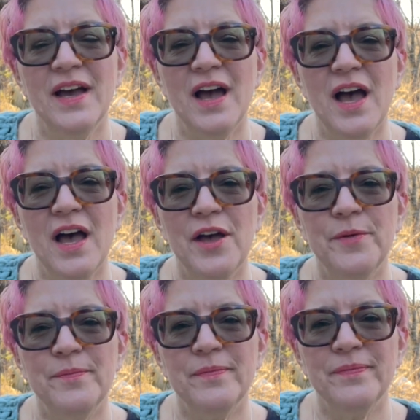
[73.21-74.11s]

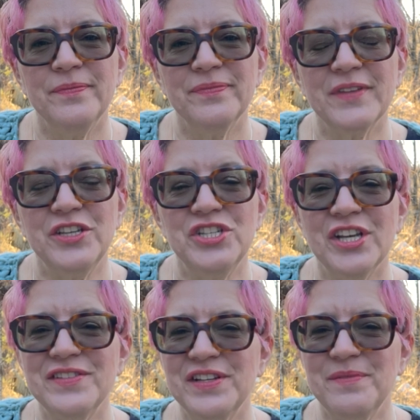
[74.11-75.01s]
It
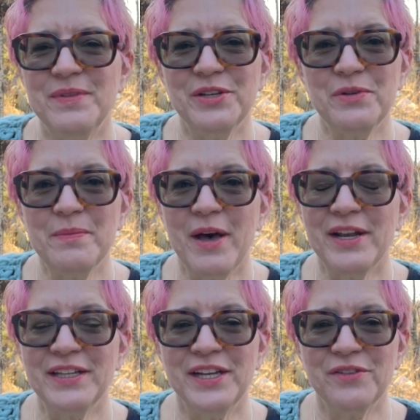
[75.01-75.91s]
just did a big
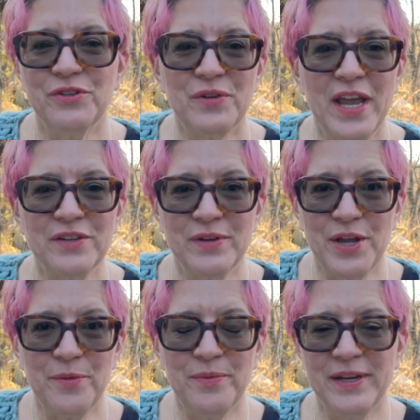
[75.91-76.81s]
remodel and a grand
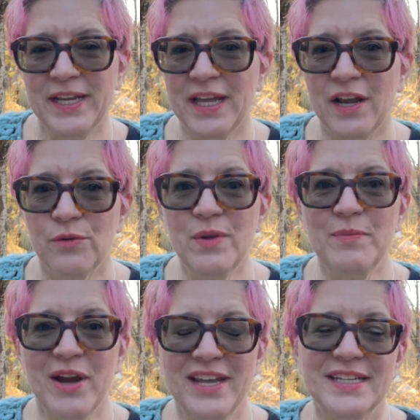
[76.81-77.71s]
reopening and a
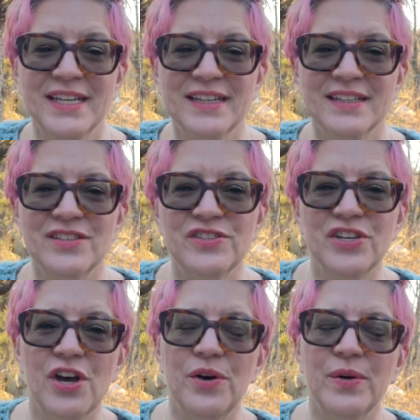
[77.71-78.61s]
rebranding.
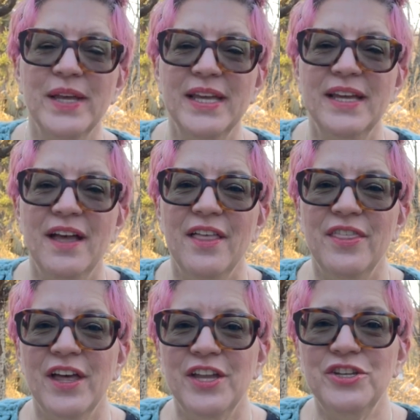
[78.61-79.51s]
So
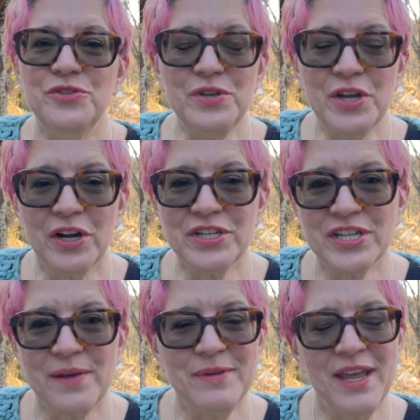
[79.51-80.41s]
the new yarn
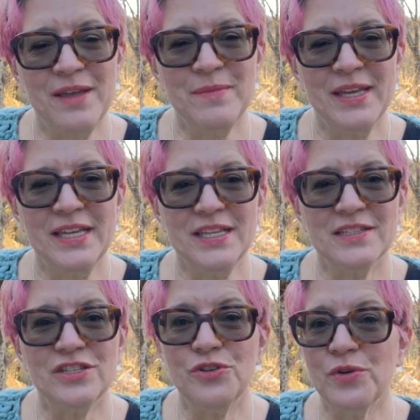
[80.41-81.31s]
shop name
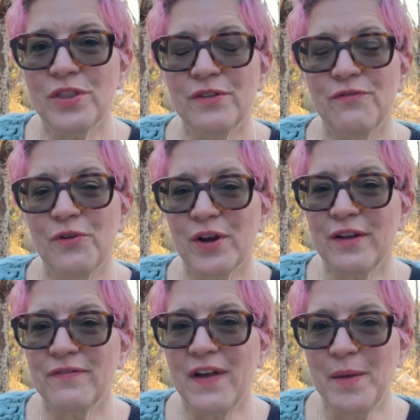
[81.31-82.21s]
is North
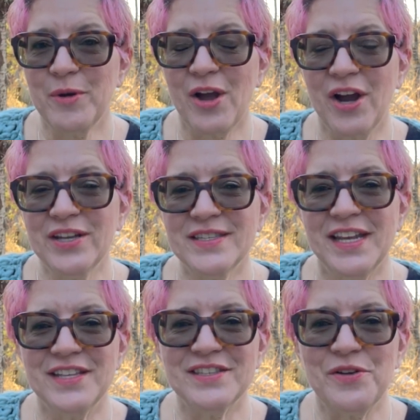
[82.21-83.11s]
Fork Fiber Arts,
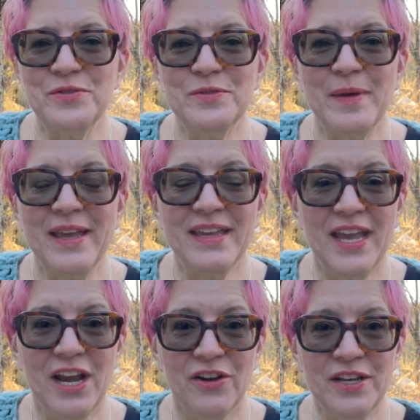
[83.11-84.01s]
and it's owned by
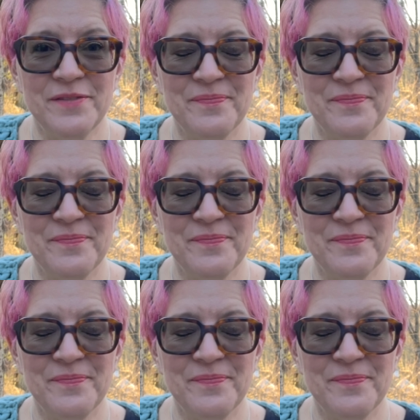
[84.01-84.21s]
Karen.